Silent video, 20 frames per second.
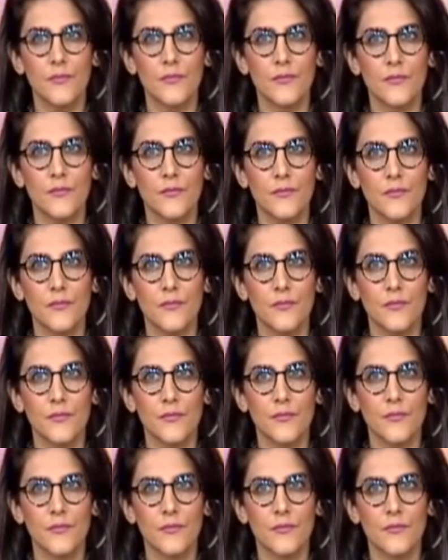
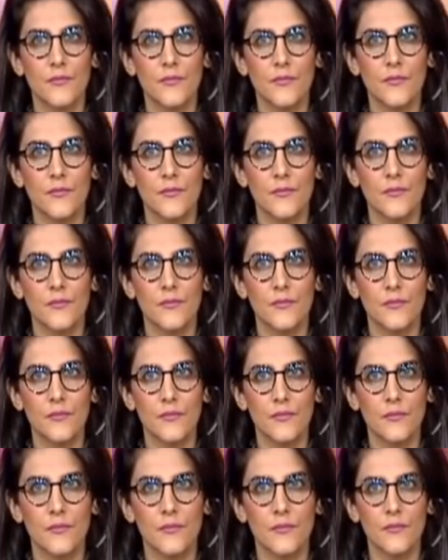
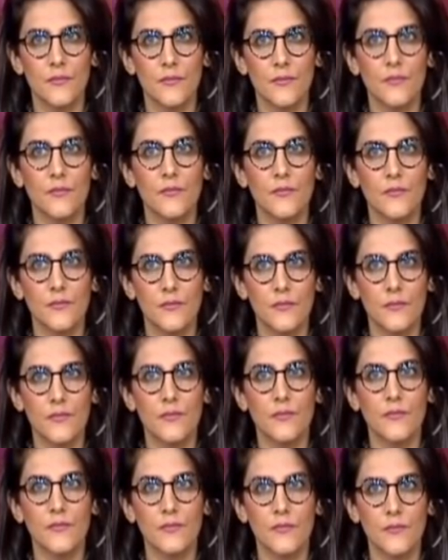
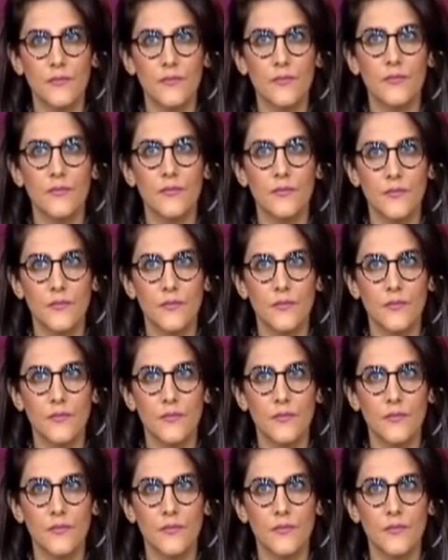[no speech]